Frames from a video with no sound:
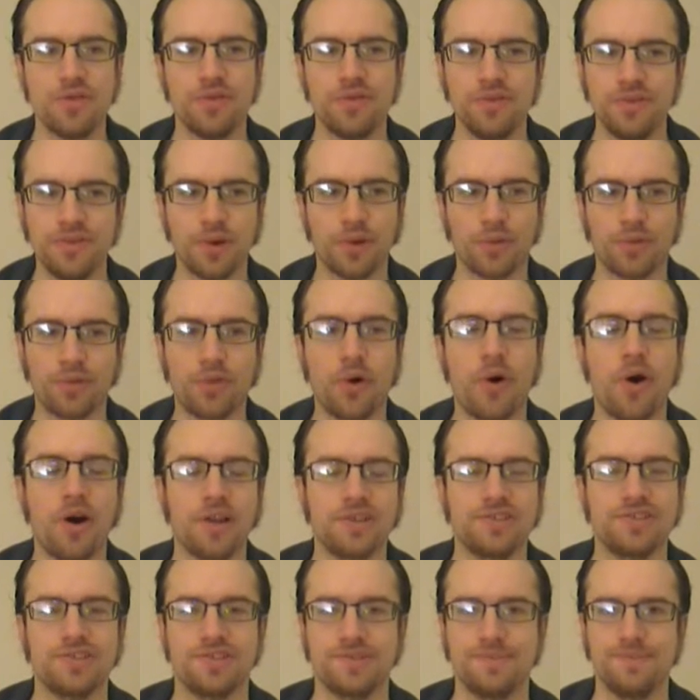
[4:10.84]
you know
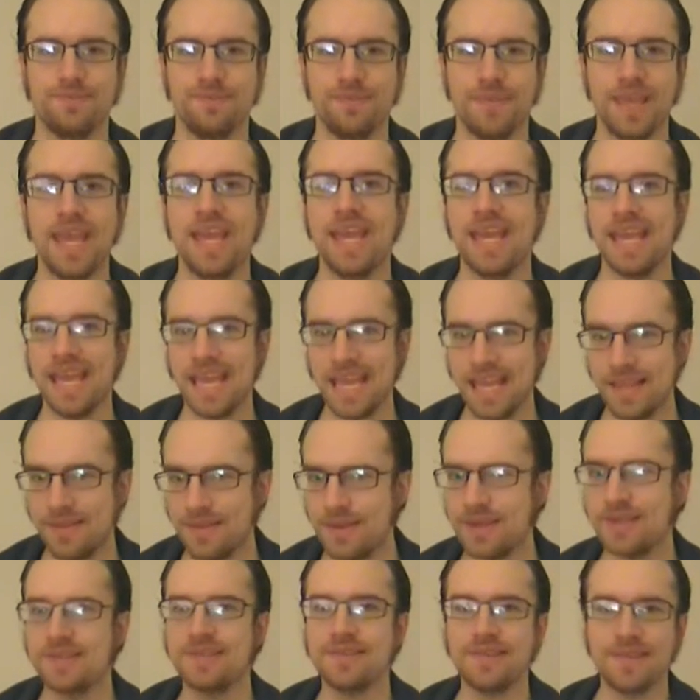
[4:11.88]
thoughts in
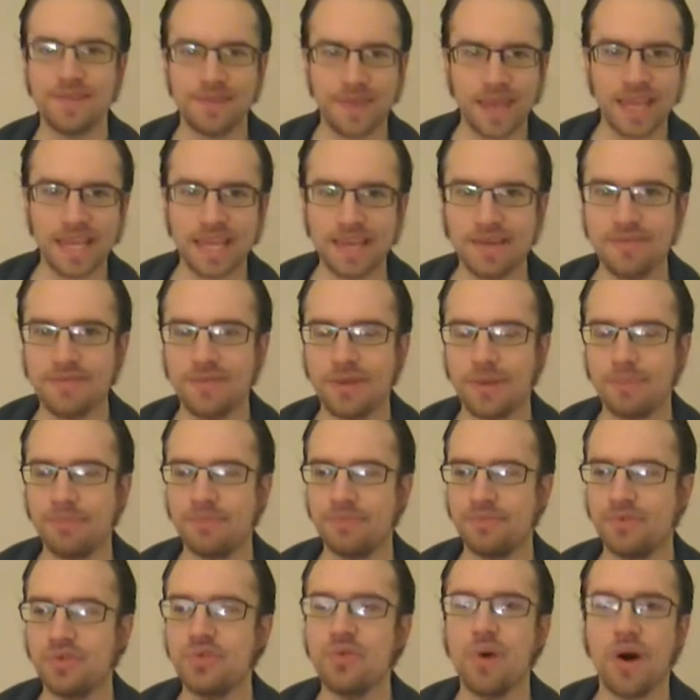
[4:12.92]
this they give
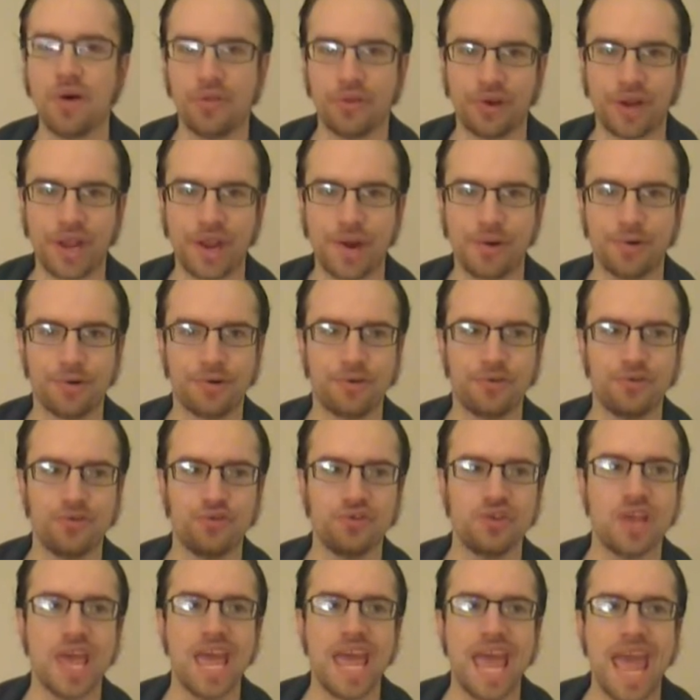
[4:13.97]
them to other
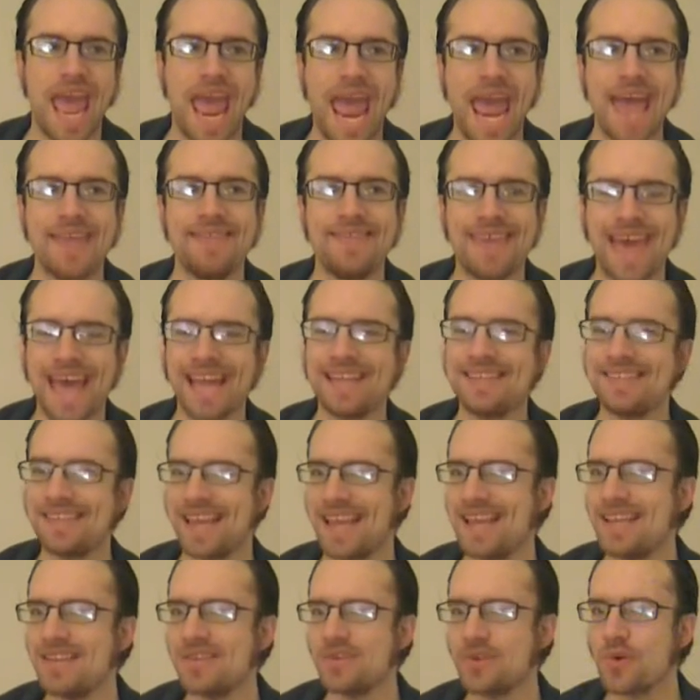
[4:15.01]
characters and that
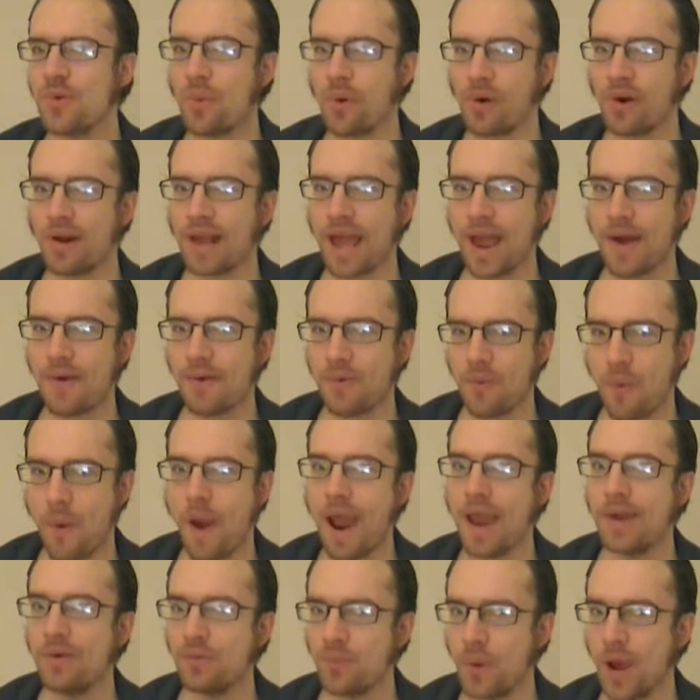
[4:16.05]
tends to work out
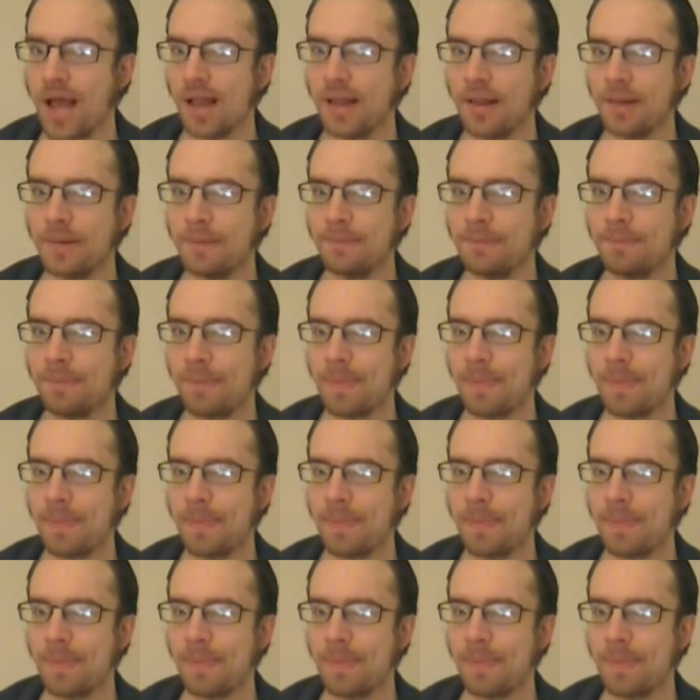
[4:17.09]
quite well